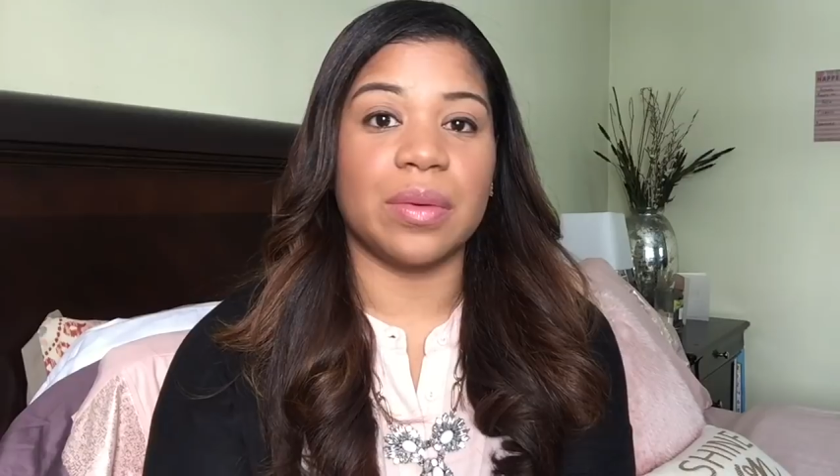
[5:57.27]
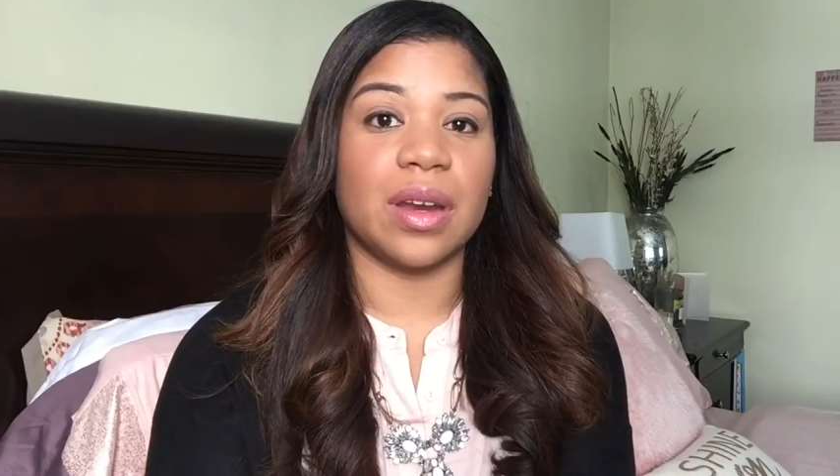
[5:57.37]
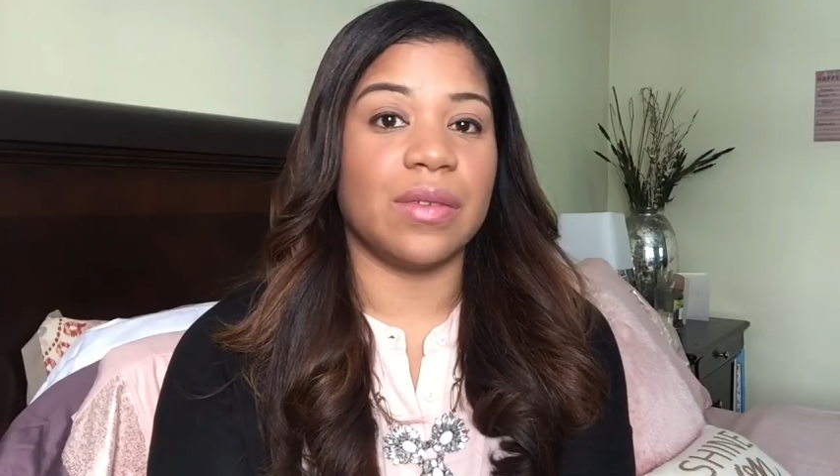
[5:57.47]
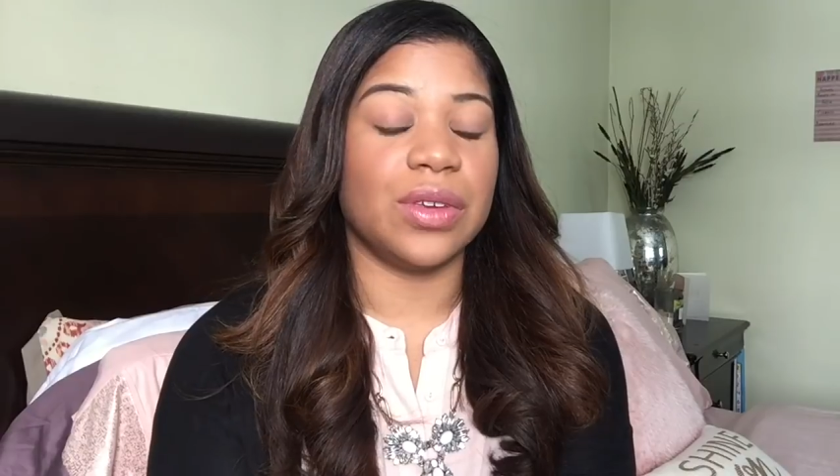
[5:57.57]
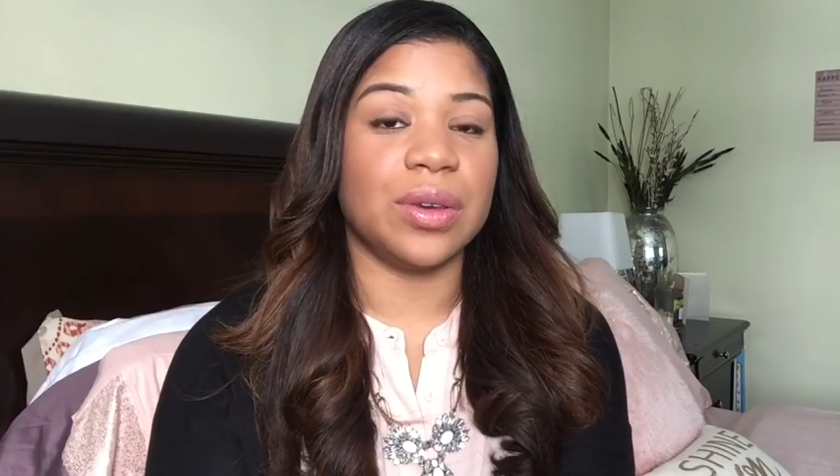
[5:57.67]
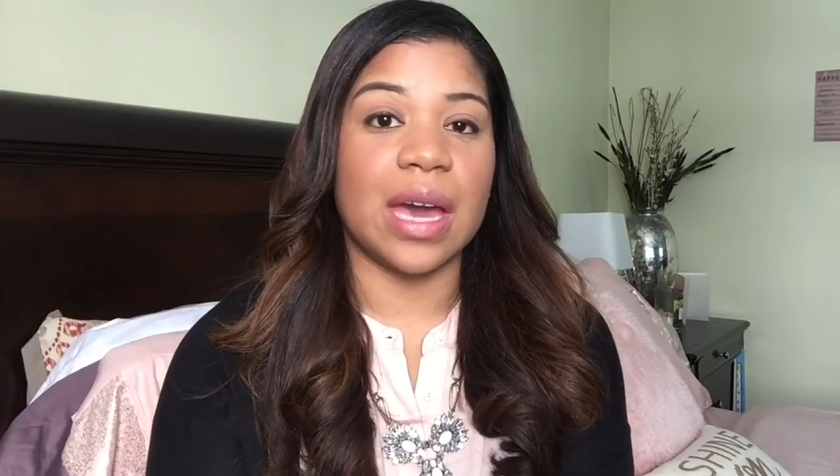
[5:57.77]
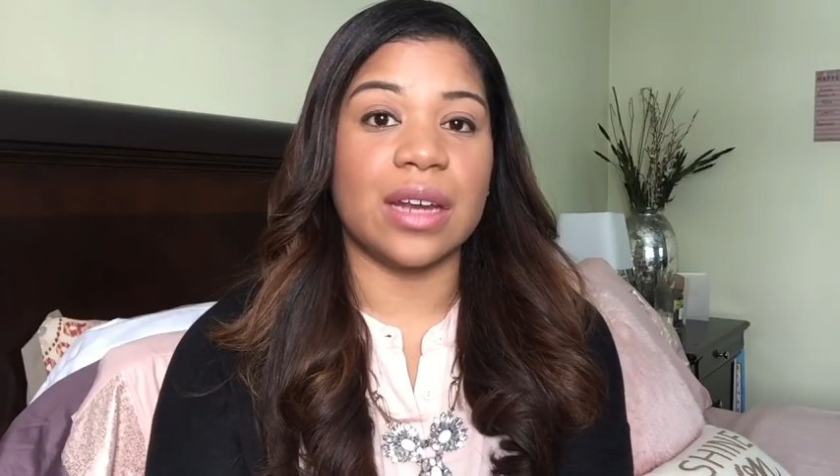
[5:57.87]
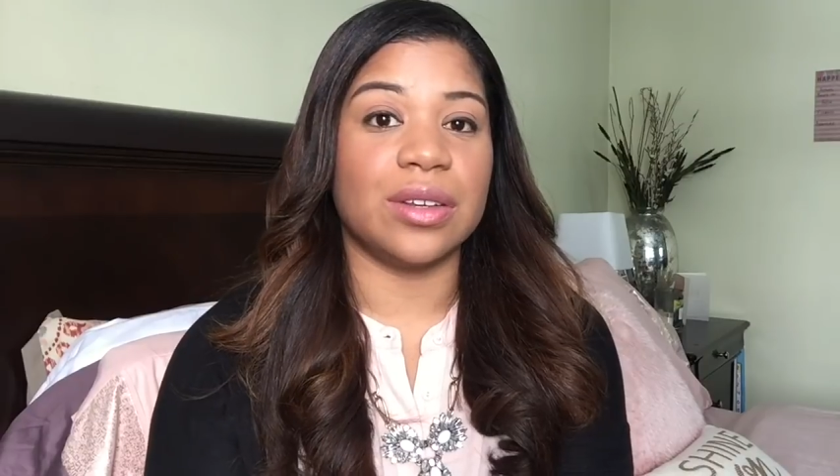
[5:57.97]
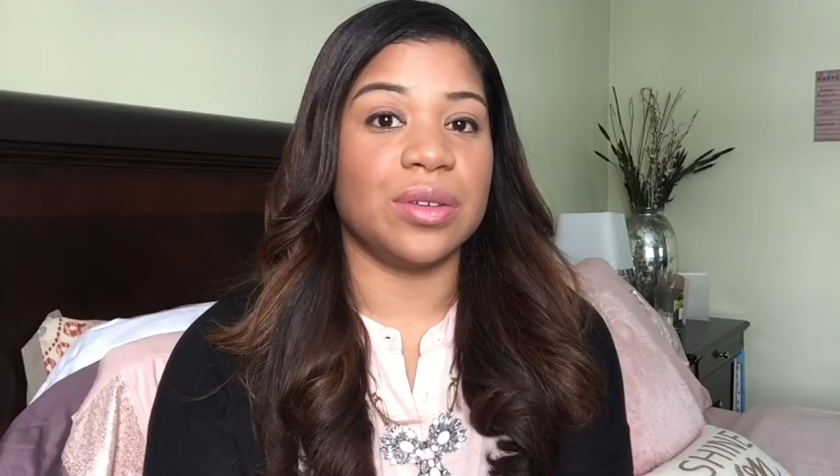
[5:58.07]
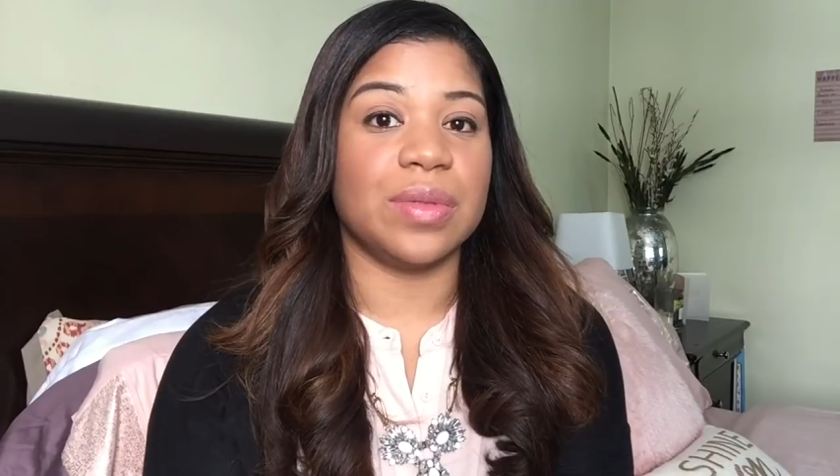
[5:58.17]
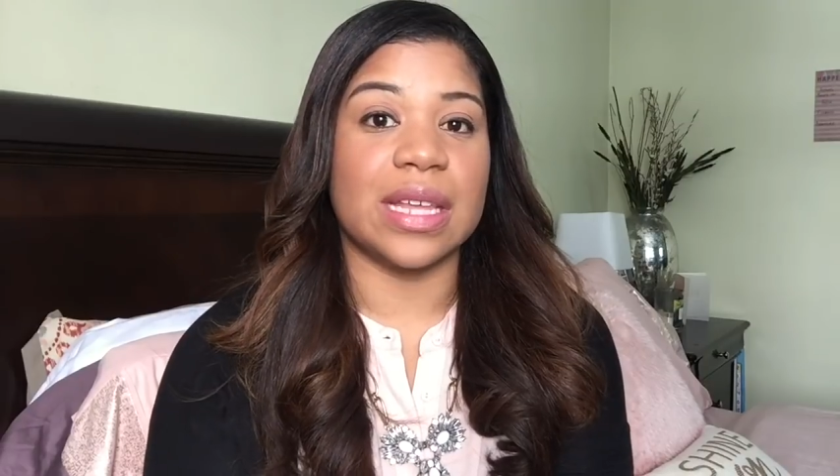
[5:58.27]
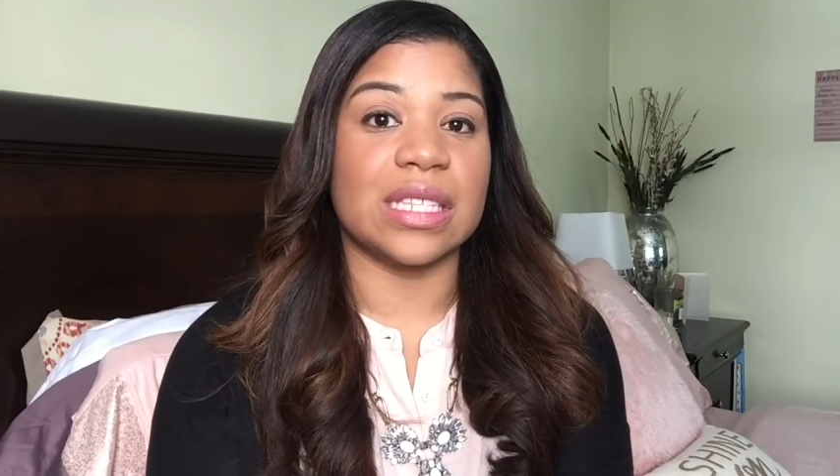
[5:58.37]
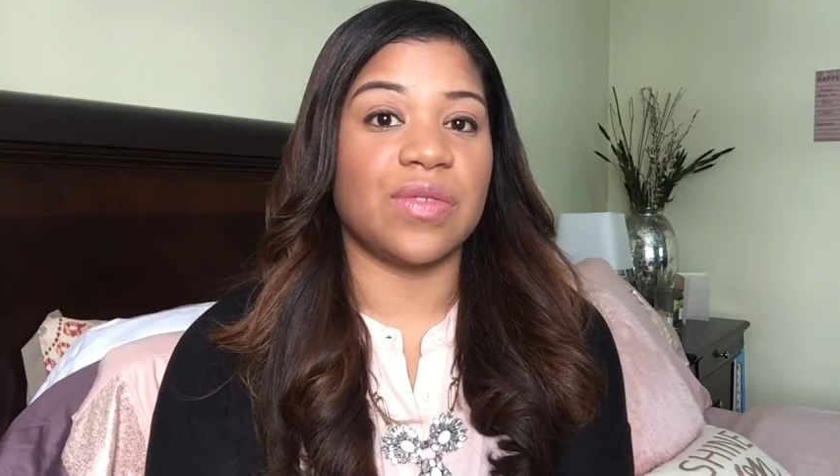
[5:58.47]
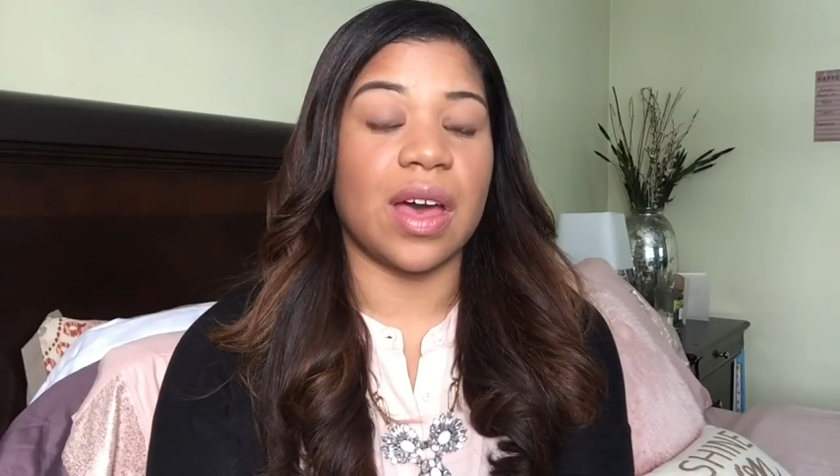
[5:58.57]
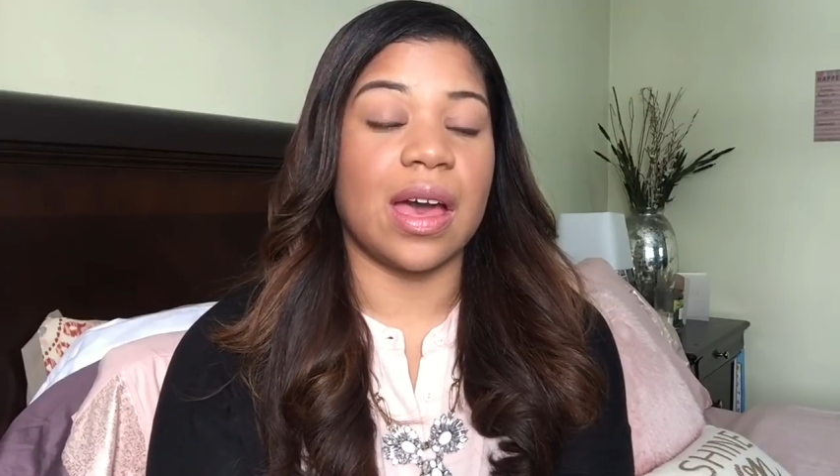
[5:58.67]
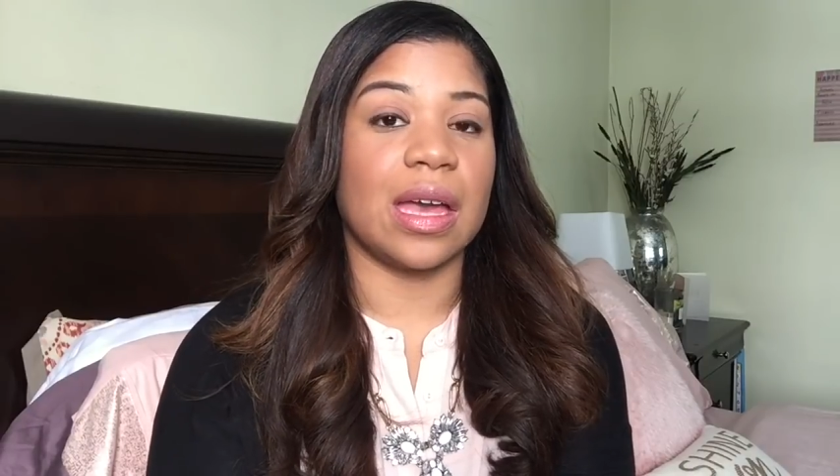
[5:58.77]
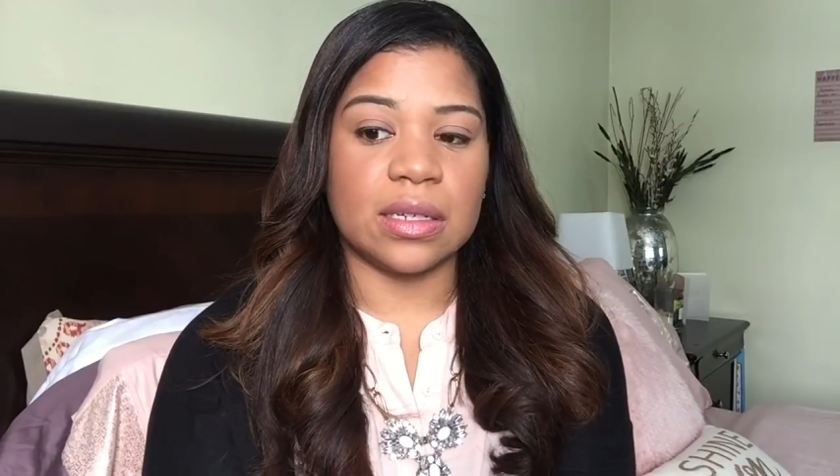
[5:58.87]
whatever you got to do, that's fine.